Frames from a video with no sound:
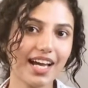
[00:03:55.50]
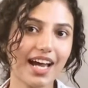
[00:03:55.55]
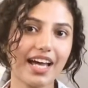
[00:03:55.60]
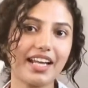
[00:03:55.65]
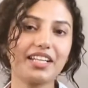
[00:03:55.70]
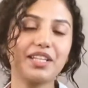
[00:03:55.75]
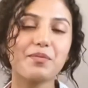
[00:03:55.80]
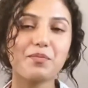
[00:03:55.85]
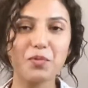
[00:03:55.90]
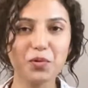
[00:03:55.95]

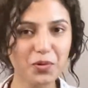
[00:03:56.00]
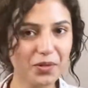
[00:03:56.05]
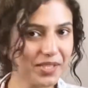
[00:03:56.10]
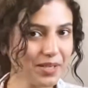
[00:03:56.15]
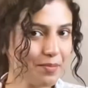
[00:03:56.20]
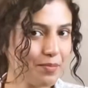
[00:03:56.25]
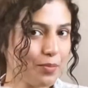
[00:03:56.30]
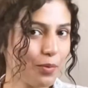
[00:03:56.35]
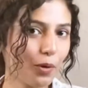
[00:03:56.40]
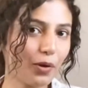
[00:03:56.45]
and the
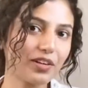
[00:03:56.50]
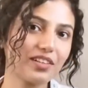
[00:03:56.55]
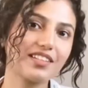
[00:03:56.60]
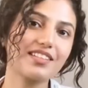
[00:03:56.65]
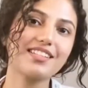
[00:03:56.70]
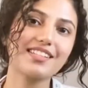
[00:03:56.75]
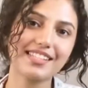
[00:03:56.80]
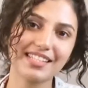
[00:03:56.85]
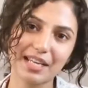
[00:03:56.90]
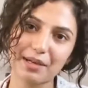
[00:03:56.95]
most
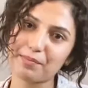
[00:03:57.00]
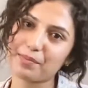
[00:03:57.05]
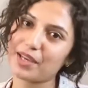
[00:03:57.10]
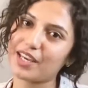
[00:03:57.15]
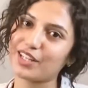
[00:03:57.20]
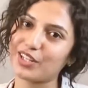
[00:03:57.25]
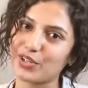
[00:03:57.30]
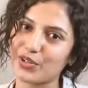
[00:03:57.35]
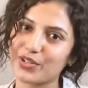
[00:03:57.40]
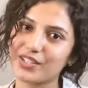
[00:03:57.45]
important step
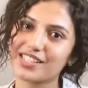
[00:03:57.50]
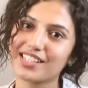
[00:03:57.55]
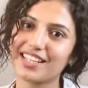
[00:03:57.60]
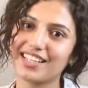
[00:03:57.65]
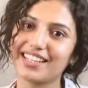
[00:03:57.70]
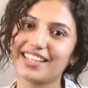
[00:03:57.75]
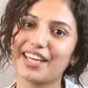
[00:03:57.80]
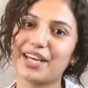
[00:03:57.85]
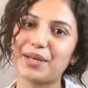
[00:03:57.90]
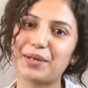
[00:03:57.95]
in your
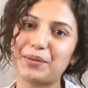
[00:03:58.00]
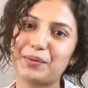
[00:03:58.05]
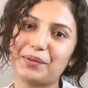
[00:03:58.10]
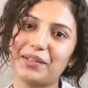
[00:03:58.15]
skincare